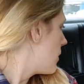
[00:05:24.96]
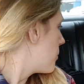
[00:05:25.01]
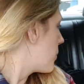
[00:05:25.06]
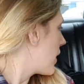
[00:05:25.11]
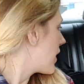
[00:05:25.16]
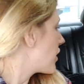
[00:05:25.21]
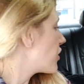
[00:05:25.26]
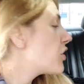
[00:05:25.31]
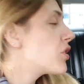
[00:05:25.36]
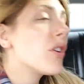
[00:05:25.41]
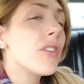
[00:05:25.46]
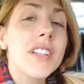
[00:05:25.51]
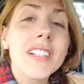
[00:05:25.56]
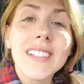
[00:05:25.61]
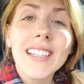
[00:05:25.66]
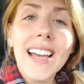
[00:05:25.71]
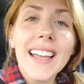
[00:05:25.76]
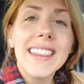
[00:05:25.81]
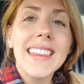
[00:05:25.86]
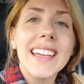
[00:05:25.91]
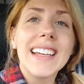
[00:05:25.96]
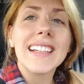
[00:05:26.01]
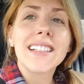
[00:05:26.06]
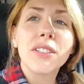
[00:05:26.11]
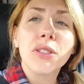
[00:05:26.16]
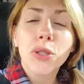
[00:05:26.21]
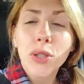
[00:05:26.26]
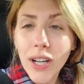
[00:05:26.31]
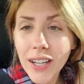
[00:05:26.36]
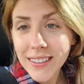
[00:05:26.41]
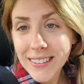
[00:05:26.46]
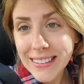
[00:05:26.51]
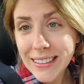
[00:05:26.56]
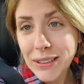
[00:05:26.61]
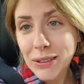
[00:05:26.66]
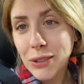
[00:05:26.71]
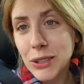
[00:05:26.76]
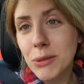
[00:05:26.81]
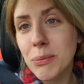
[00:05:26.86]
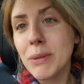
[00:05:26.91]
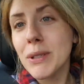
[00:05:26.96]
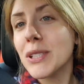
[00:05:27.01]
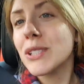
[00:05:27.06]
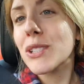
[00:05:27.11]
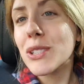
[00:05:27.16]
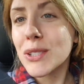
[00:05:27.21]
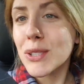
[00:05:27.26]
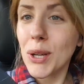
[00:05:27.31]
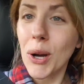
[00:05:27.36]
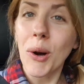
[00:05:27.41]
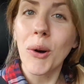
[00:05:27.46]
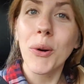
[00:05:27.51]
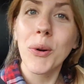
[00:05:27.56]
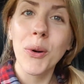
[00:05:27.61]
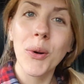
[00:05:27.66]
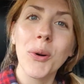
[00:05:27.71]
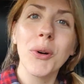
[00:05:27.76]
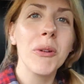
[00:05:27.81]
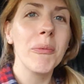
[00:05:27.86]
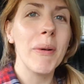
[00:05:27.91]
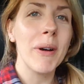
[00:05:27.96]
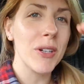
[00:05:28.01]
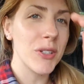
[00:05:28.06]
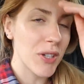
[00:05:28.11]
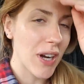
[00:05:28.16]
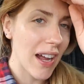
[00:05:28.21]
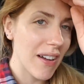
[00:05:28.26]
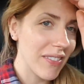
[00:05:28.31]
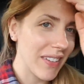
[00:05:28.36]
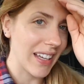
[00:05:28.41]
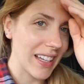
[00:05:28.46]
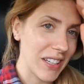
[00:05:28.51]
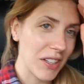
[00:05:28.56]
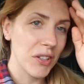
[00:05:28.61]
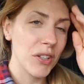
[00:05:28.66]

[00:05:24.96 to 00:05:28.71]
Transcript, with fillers: But you know, the sad thing is, Chelsea used to be so cool about traveling.